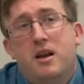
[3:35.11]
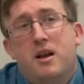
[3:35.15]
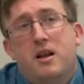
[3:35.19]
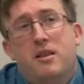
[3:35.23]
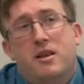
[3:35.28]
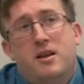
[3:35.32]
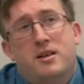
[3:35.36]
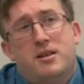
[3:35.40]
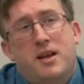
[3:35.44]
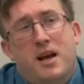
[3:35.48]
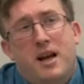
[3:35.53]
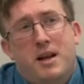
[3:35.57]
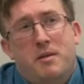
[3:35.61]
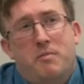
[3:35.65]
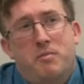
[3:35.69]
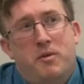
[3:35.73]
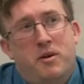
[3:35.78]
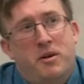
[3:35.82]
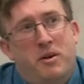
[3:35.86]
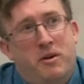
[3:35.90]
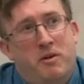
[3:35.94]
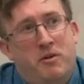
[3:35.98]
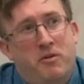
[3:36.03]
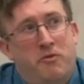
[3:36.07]
the type
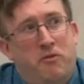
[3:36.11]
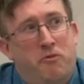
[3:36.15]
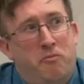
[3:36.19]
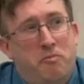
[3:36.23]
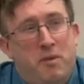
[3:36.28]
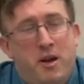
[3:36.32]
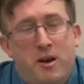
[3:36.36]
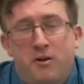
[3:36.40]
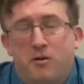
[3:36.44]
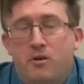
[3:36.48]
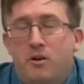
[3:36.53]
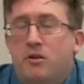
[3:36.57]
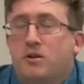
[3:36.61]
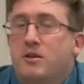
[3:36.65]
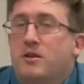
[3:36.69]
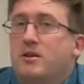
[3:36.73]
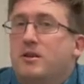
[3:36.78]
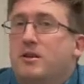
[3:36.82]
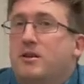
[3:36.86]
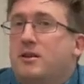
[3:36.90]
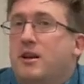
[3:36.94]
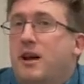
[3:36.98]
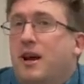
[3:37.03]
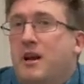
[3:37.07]
of minerals, the
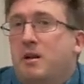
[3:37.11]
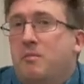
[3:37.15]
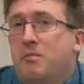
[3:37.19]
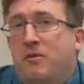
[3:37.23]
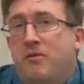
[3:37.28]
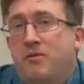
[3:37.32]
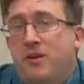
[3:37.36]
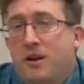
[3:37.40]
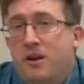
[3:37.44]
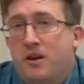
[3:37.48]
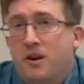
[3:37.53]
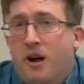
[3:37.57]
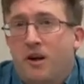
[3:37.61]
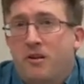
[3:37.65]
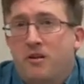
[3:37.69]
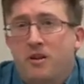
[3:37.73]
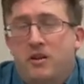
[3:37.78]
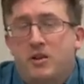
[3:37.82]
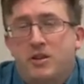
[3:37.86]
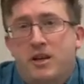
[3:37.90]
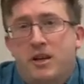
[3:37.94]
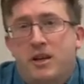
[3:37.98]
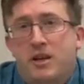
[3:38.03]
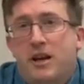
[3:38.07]
type of
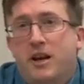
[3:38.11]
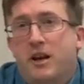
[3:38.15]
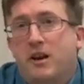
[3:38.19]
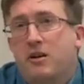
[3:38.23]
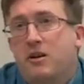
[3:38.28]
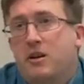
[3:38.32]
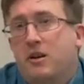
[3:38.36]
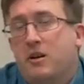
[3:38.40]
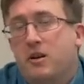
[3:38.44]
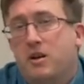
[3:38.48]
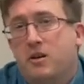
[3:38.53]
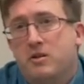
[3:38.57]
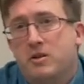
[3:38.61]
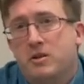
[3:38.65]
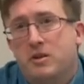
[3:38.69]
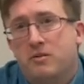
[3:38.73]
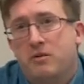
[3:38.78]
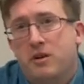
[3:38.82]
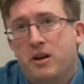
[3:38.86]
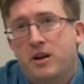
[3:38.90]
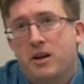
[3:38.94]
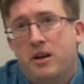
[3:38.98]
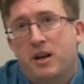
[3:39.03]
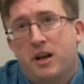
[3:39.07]
ecology here in Costa
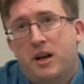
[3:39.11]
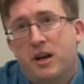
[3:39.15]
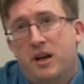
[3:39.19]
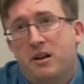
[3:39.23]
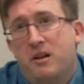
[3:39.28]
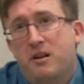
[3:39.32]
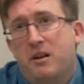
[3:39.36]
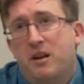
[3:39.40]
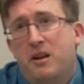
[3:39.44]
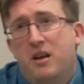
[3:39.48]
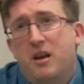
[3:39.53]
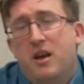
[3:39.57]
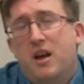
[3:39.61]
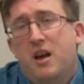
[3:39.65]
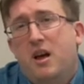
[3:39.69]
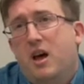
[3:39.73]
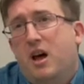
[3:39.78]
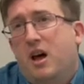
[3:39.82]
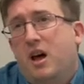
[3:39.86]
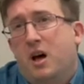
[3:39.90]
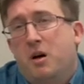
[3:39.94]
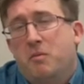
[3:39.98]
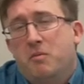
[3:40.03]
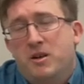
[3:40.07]
Rica
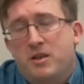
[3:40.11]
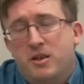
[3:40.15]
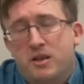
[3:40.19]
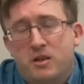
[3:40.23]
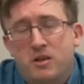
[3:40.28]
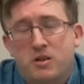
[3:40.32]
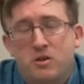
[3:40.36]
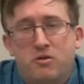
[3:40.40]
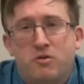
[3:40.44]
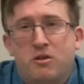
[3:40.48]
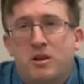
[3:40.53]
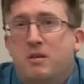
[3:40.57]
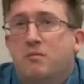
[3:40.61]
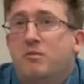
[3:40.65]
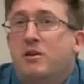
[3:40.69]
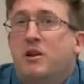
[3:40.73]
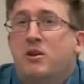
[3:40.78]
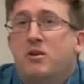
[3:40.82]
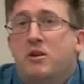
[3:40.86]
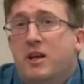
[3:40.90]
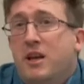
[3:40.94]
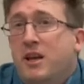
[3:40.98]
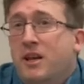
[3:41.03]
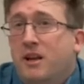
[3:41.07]
is extremely
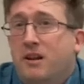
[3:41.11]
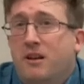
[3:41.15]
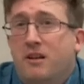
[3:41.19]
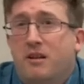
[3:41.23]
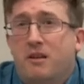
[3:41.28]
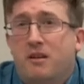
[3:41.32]
unique.